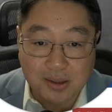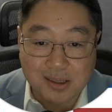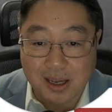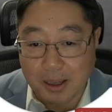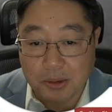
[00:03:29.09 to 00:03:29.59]

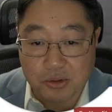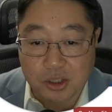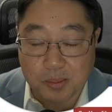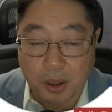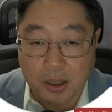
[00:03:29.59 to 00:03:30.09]
timely
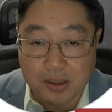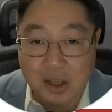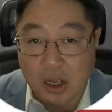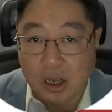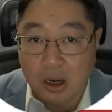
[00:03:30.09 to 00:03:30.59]
response.
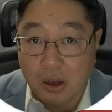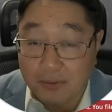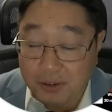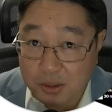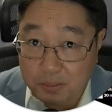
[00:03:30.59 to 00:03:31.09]
If
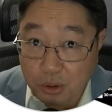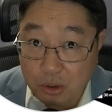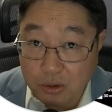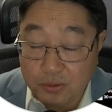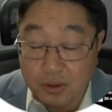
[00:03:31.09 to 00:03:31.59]
it's
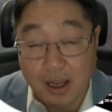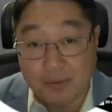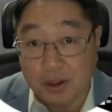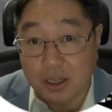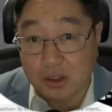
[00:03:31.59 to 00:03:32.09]
approved, everything's